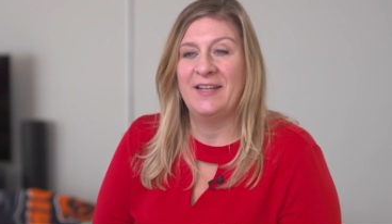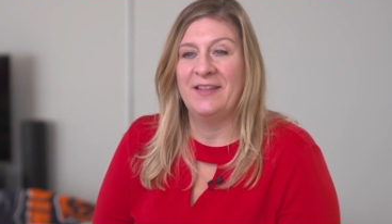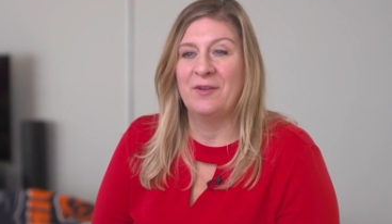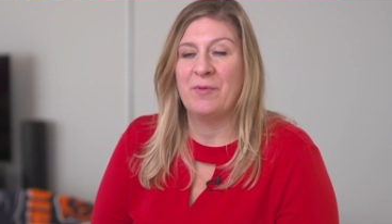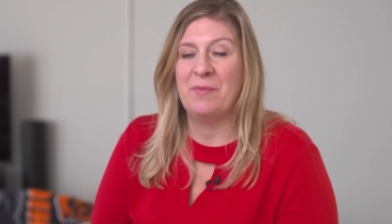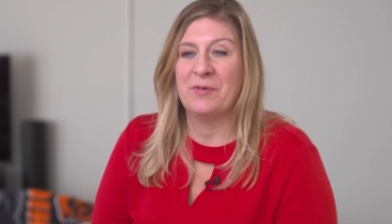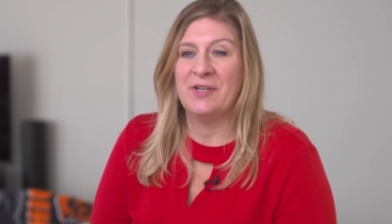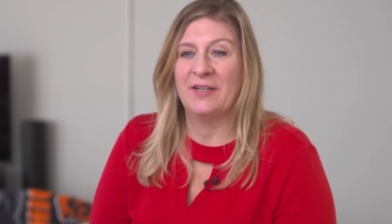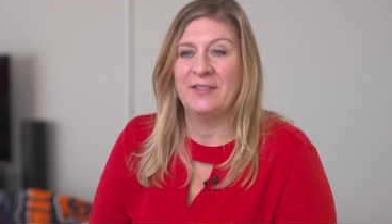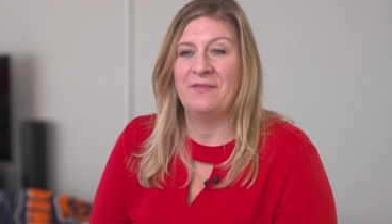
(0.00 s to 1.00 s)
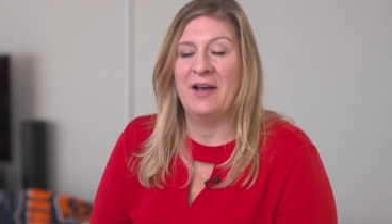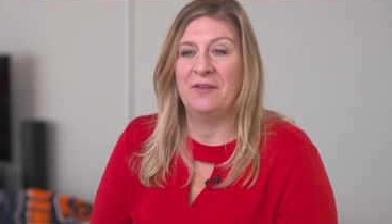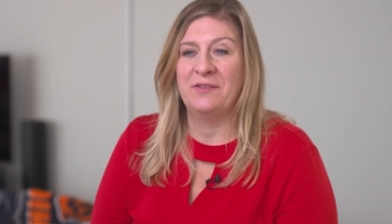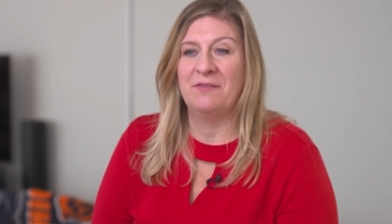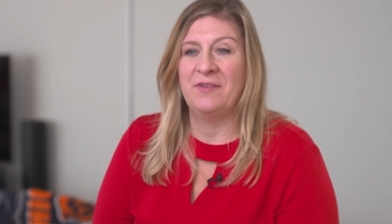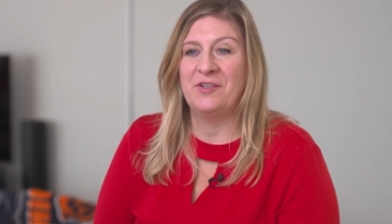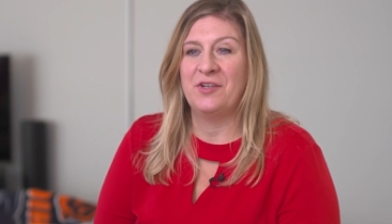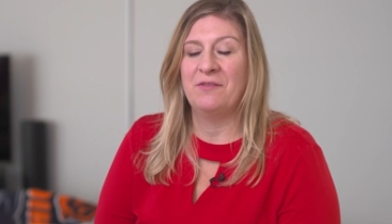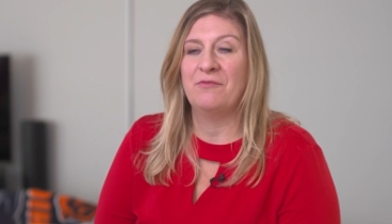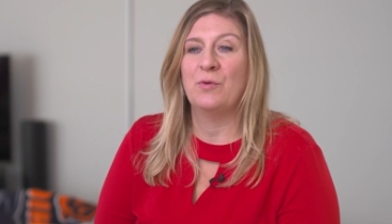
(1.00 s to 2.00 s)
in the reproductive health
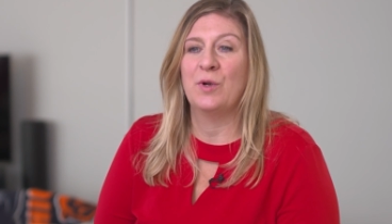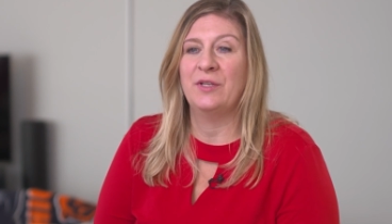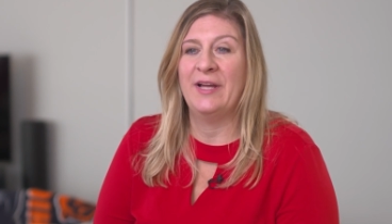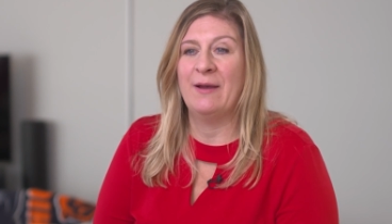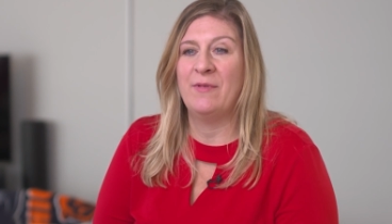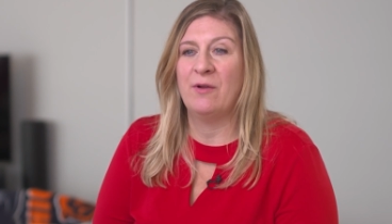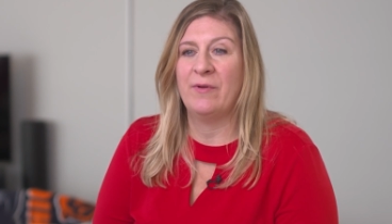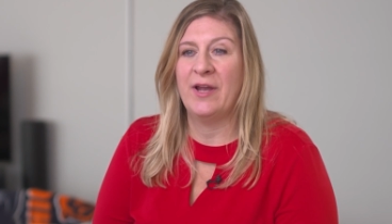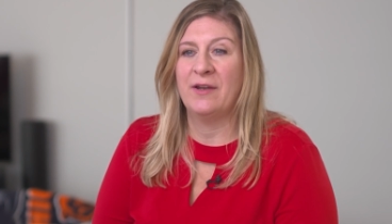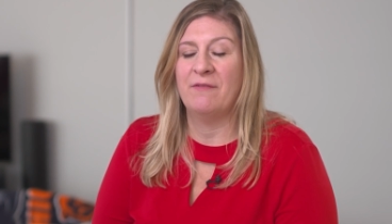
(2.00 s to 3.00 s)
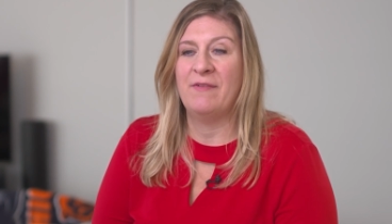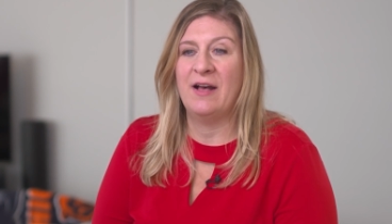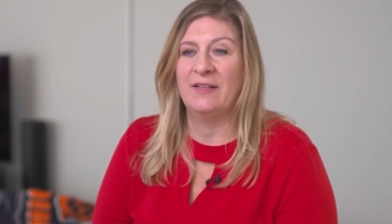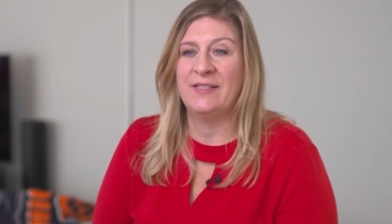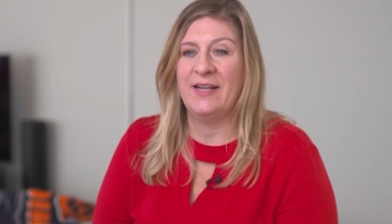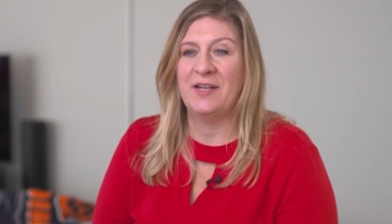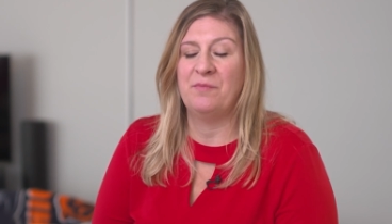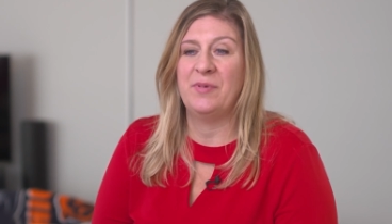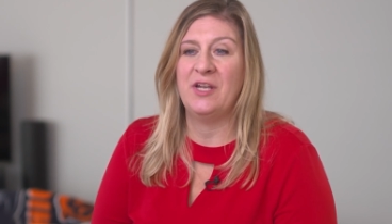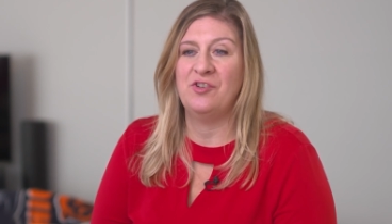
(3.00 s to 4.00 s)
division for a lab that ran a
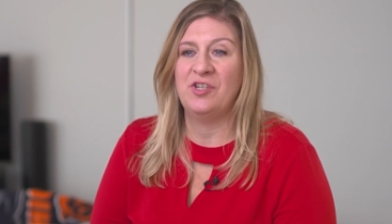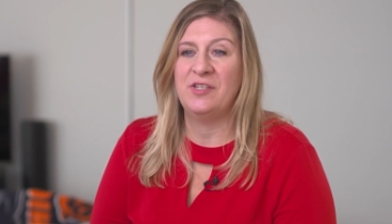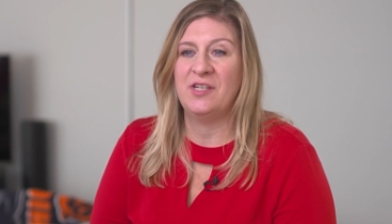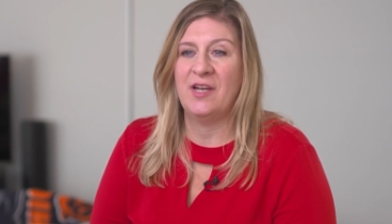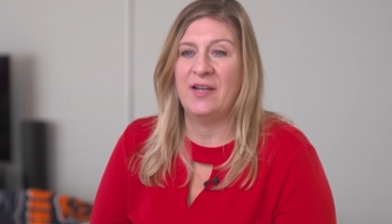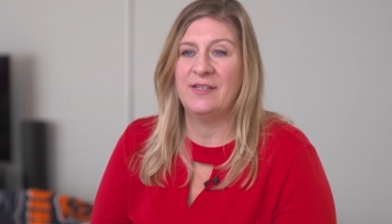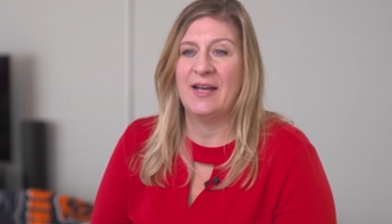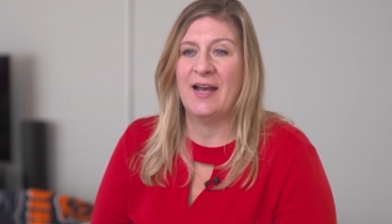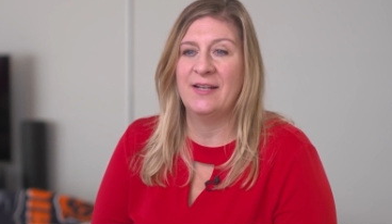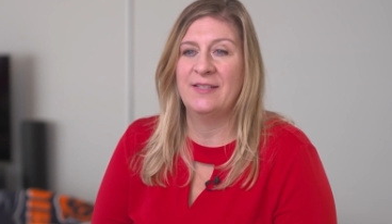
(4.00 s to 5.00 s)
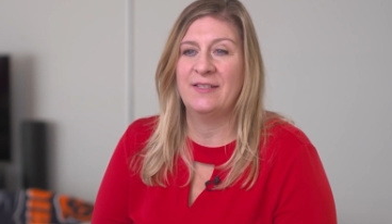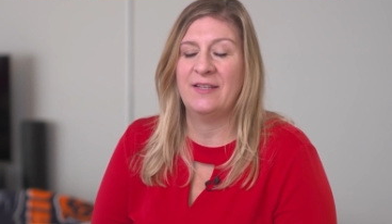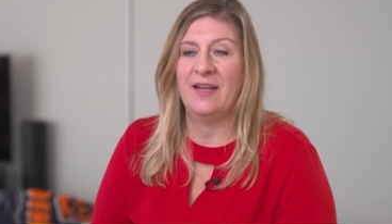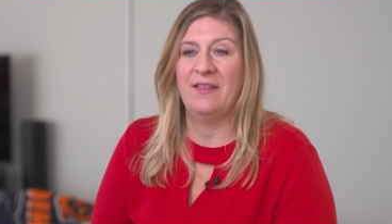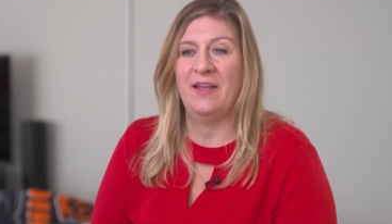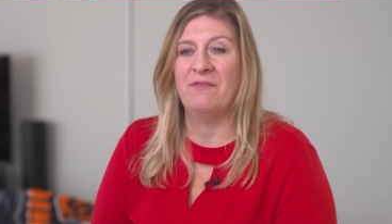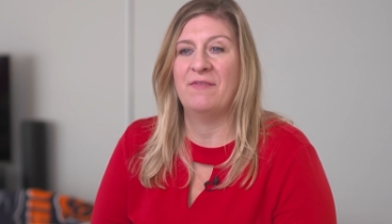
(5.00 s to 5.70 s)
validated PGTA test, and they